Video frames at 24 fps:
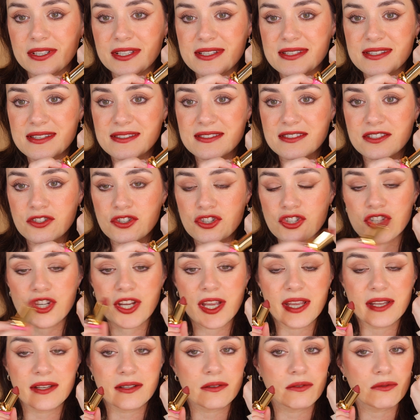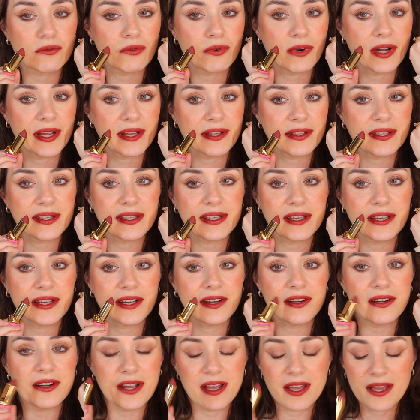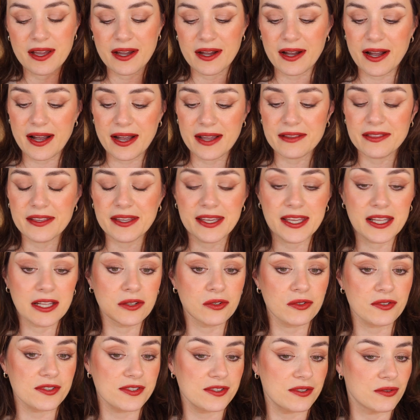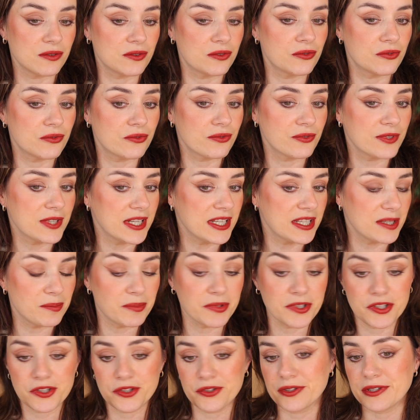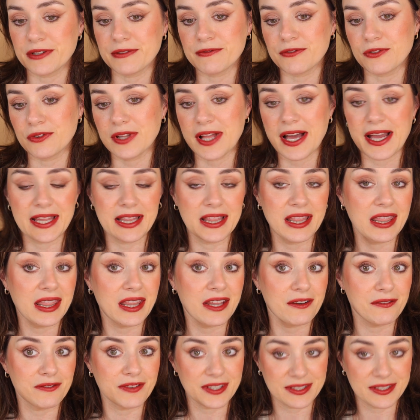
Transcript: this is the shade right here. I think it looks really beautiful. I love